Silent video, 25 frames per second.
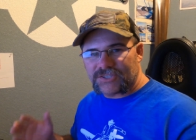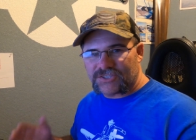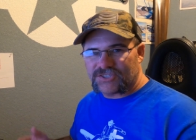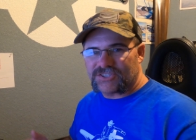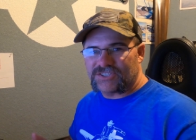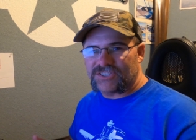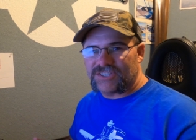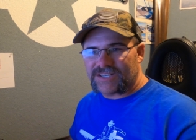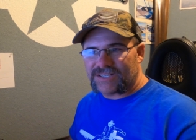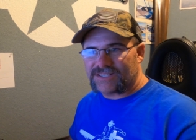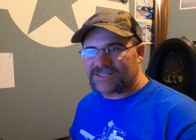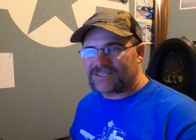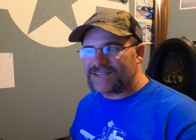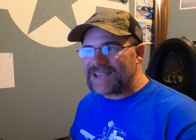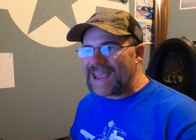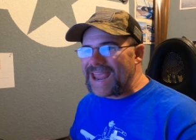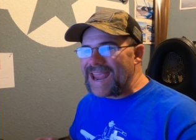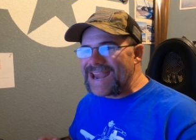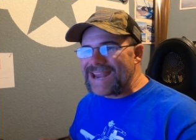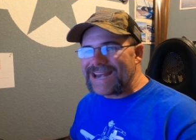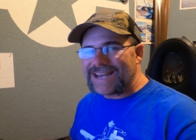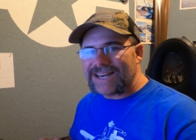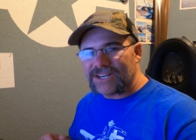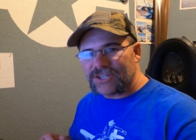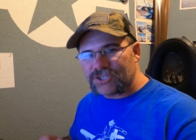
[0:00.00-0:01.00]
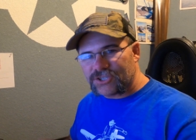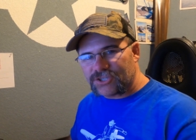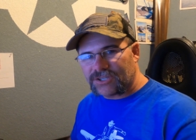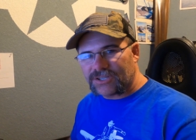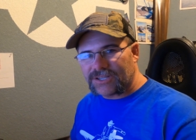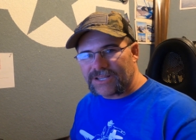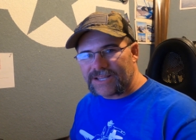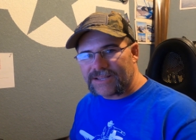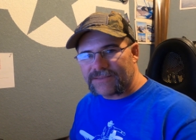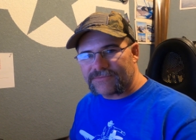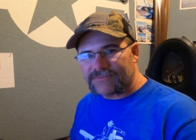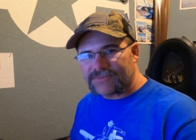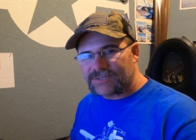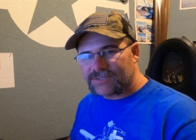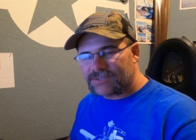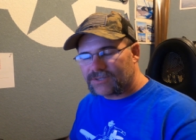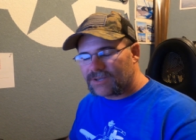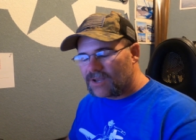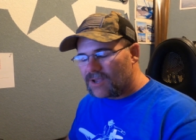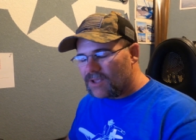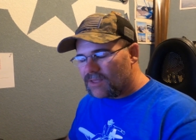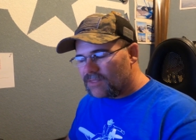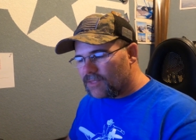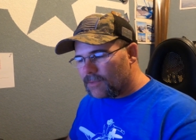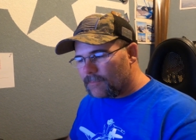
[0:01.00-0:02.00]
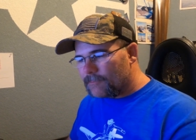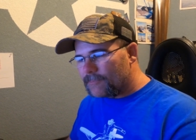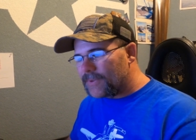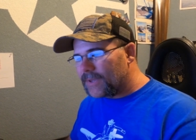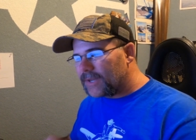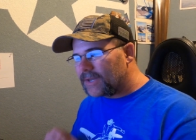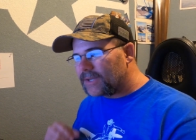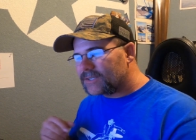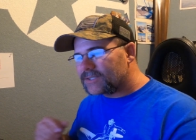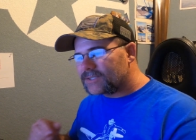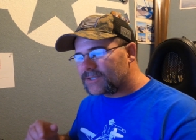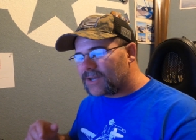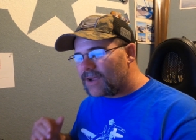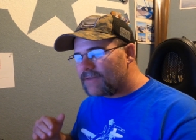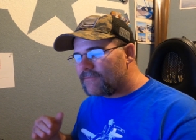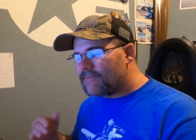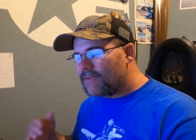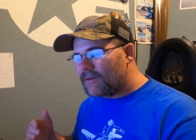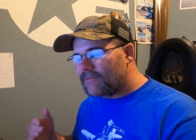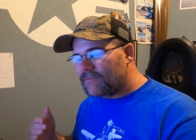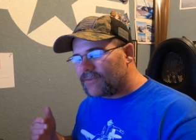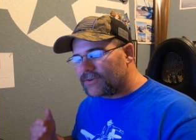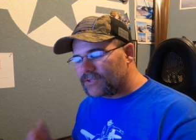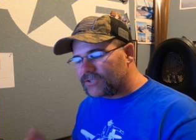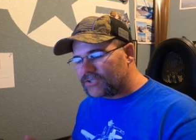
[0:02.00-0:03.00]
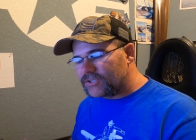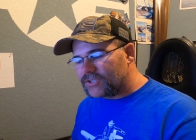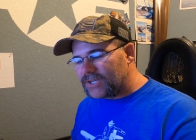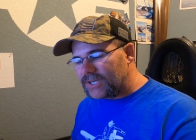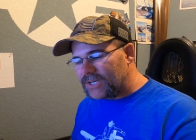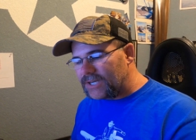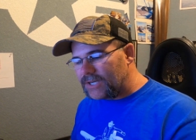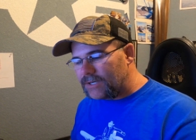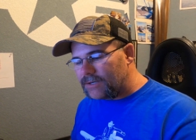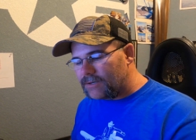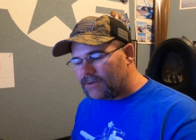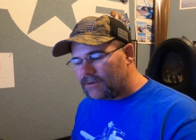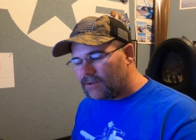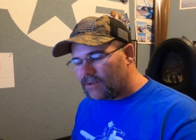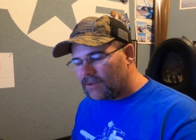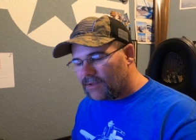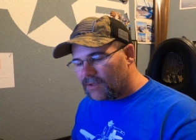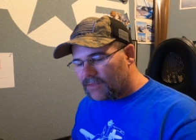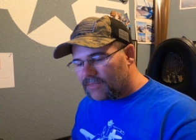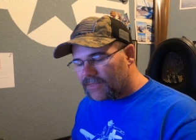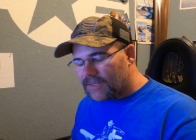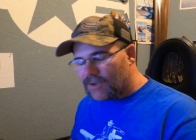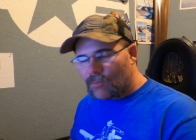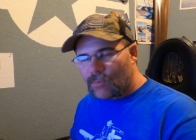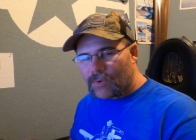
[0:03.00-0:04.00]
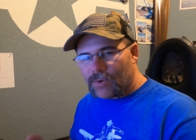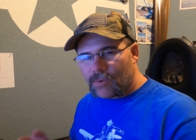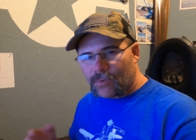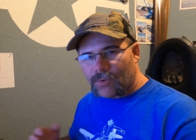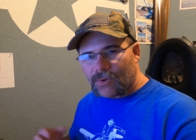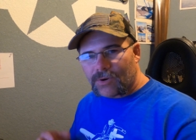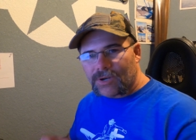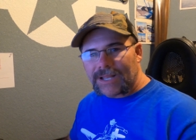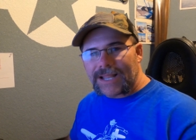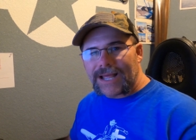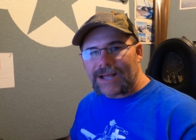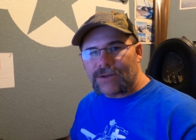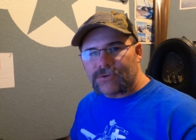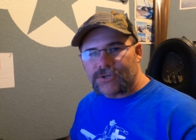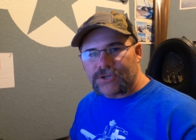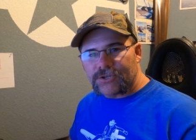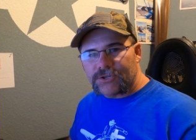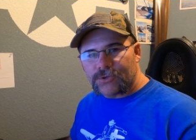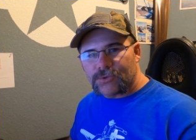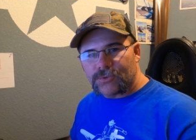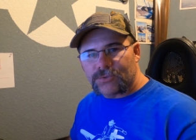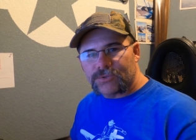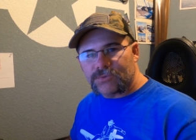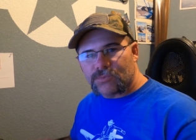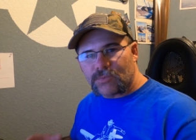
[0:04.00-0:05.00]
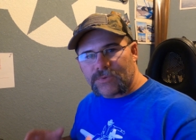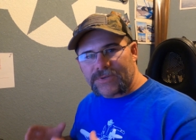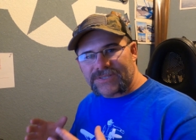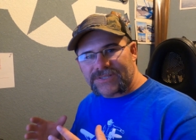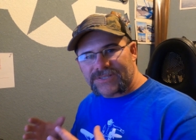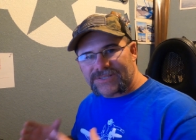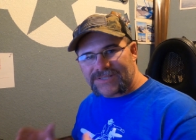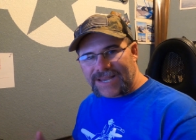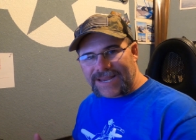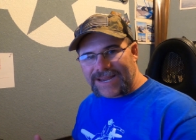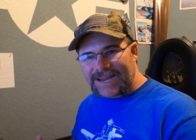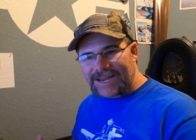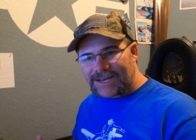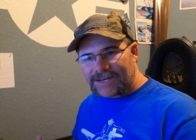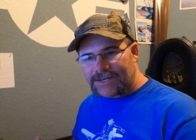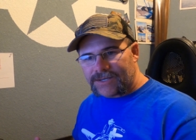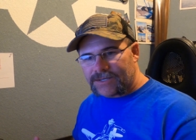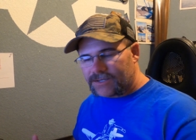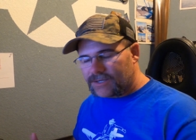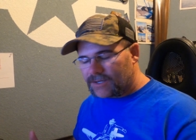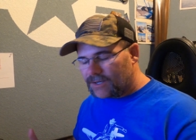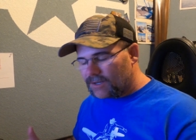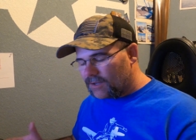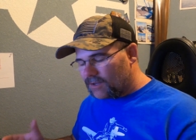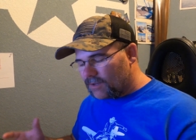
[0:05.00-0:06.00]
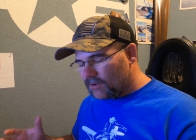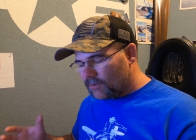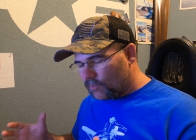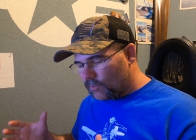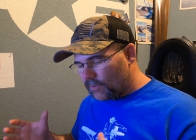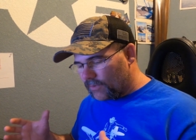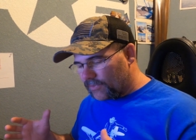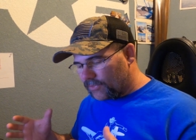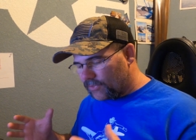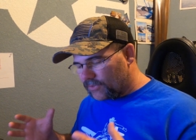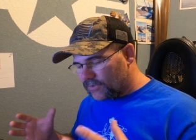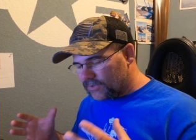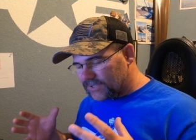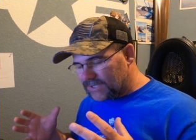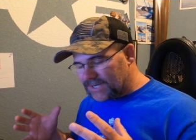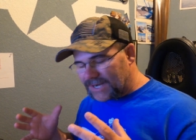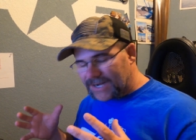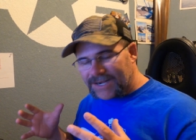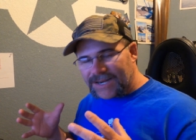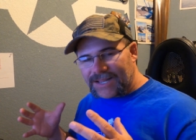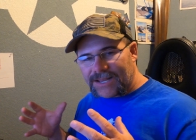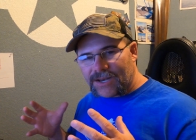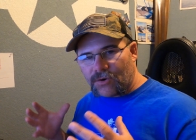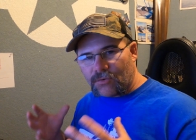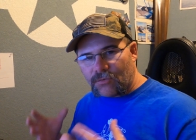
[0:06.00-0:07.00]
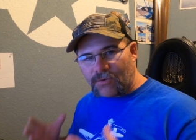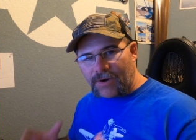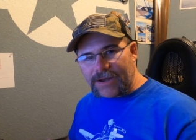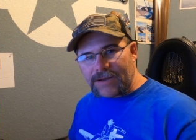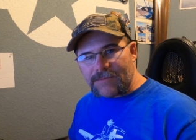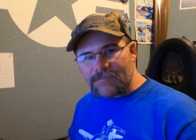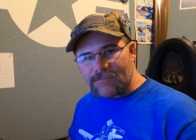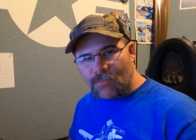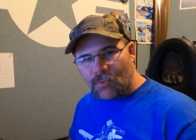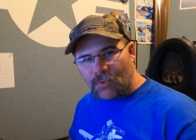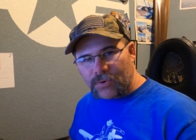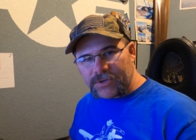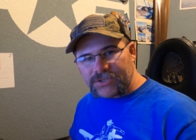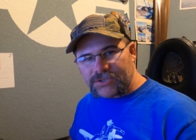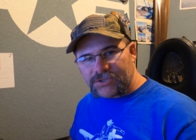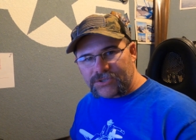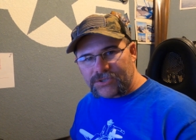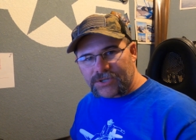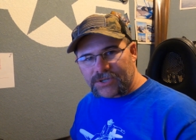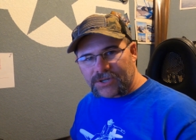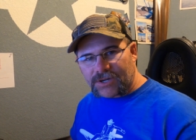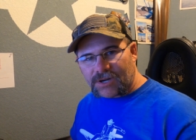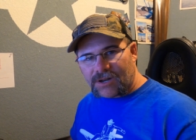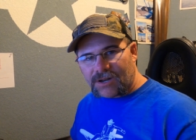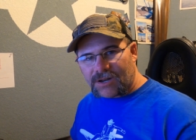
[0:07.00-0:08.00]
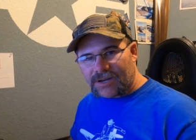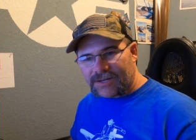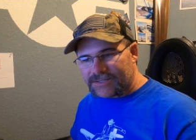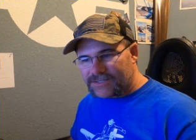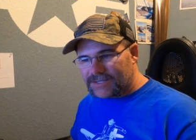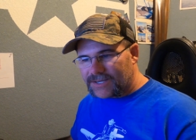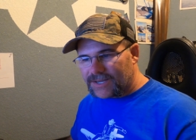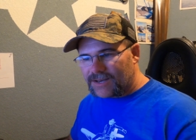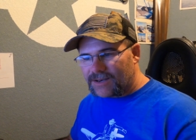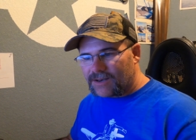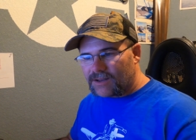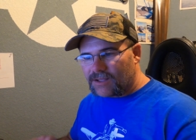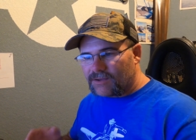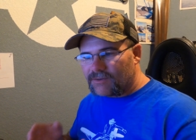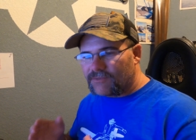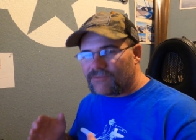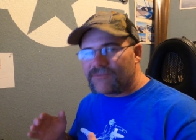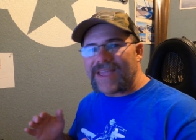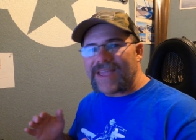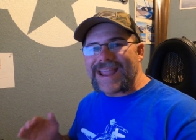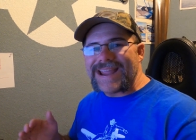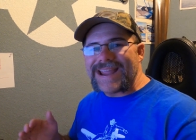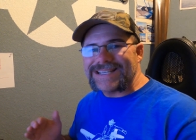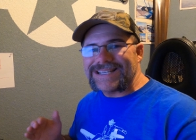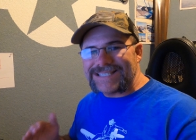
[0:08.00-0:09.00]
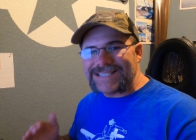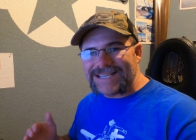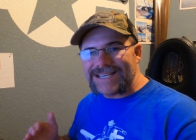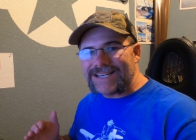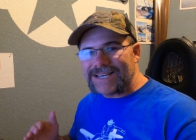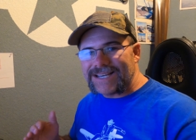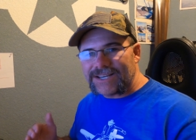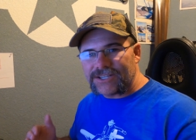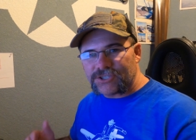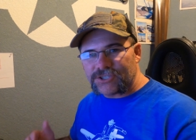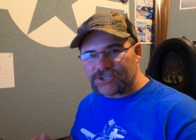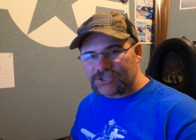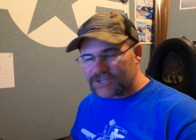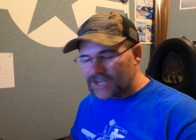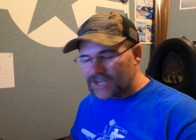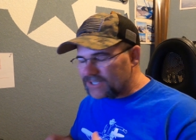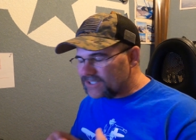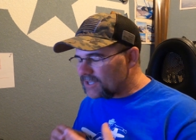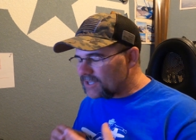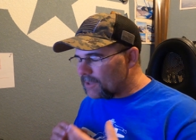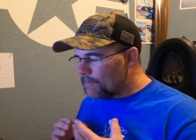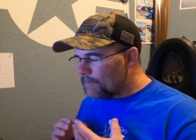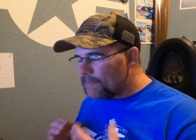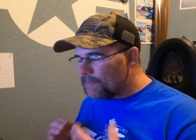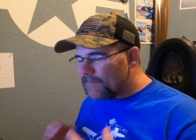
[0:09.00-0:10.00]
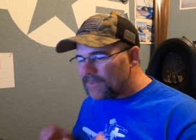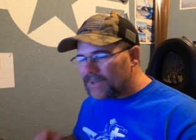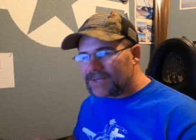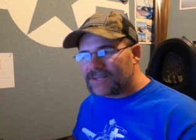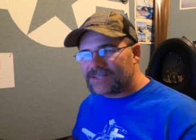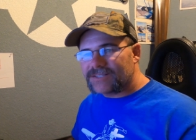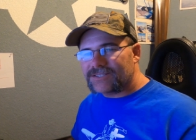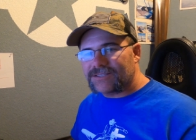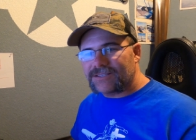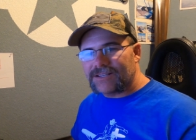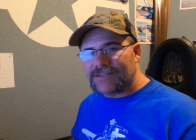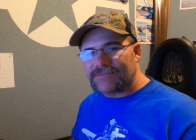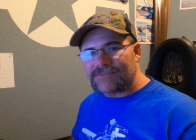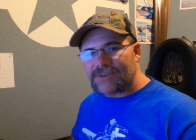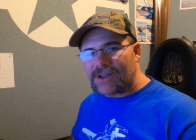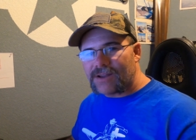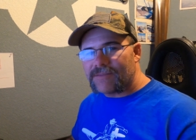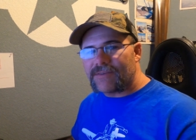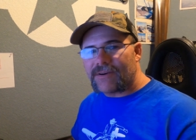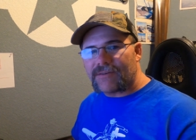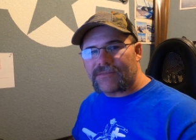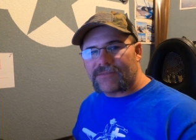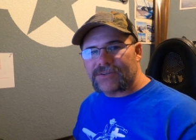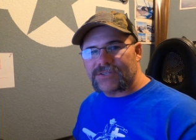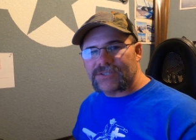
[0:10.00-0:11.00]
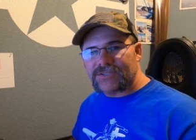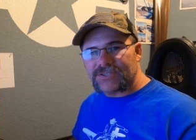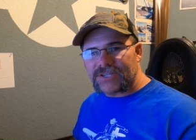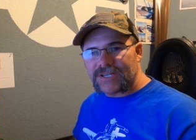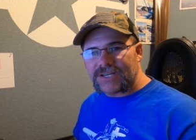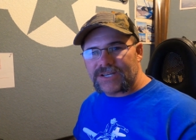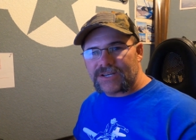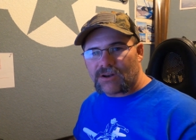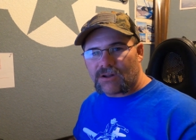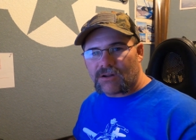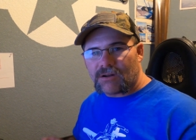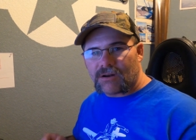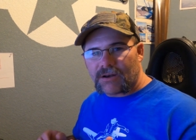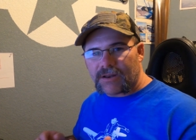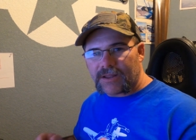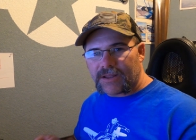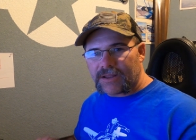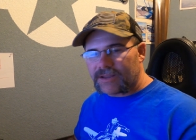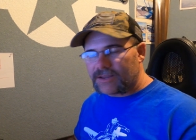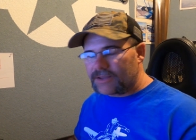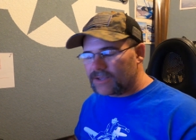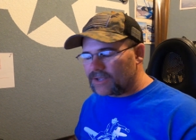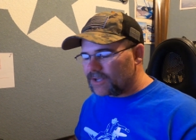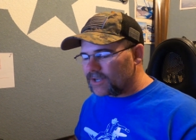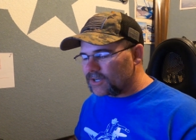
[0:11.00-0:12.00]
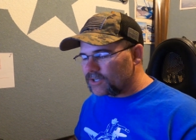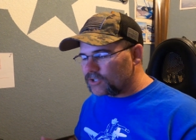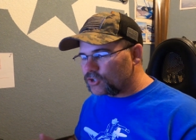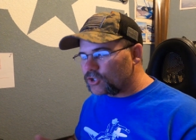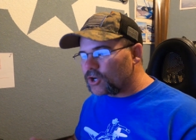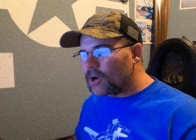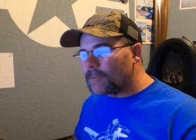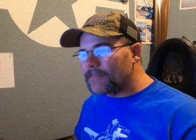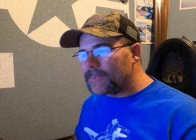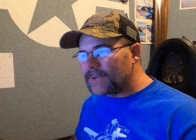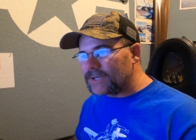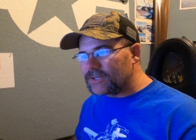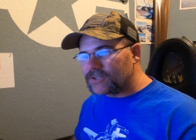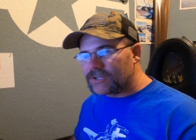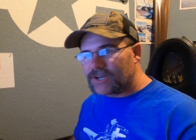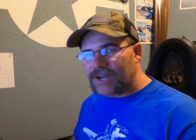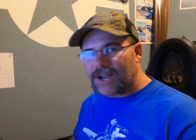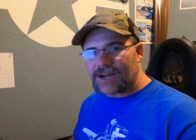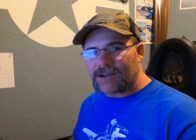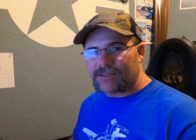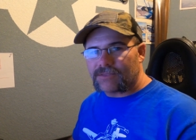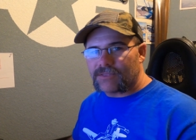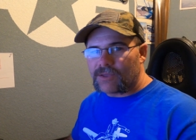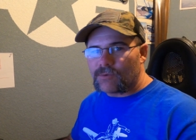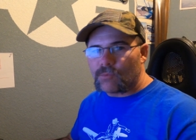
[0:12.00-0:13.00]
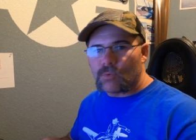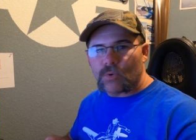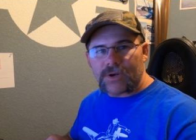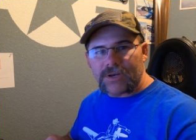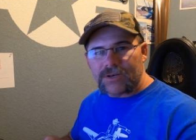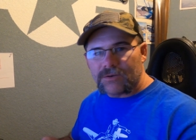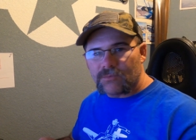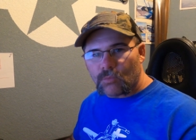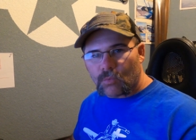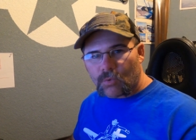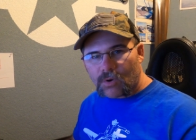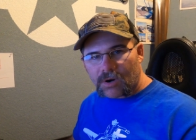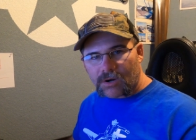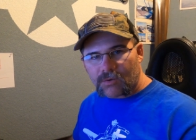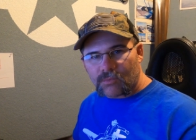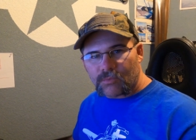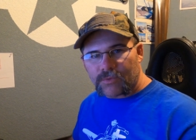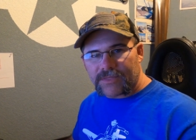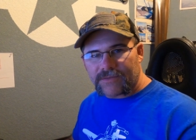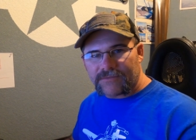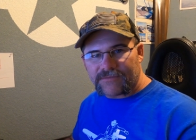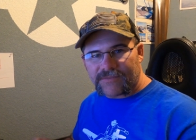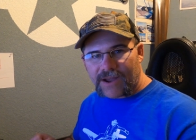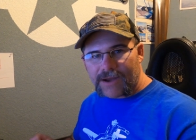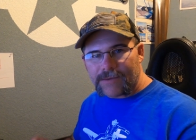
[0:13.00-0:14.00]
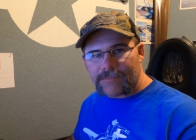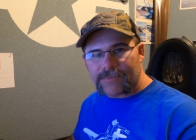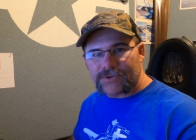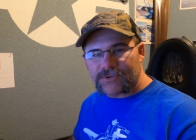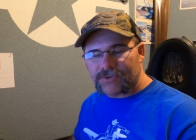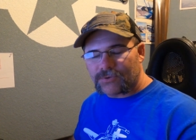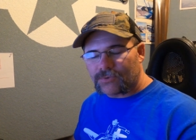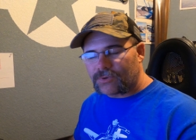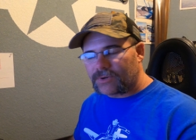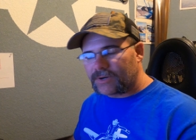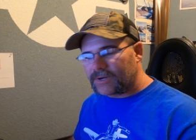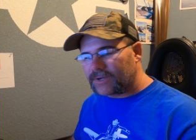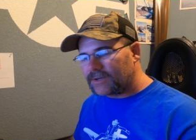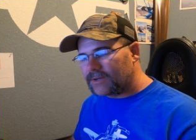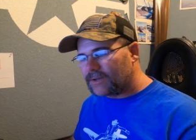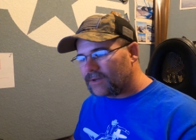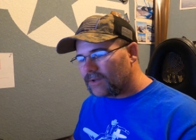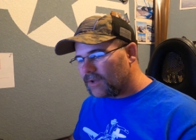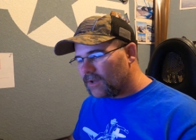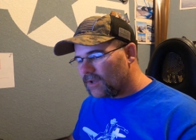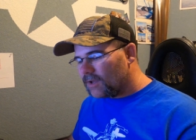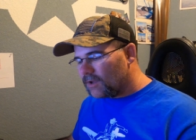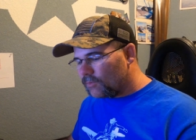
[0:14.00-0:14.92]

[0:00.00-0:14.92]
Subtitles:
6 to 8 inch lifts. The biggest I've ever seen that we were allowed to do is with sand, with the sand at a right moisture content of 18 inches. That's the biggest lift I've ever seen on a jumping jack. They wouldn't work with a vibratory.